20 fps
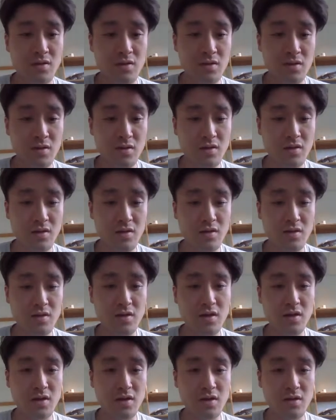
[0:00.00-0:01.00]
it did
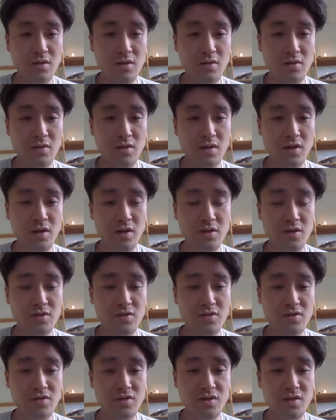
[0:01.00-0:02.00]
that. Okay,
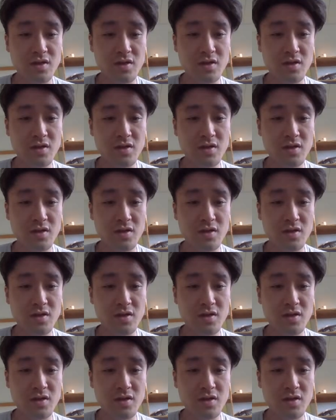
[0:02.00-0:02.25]
interesting.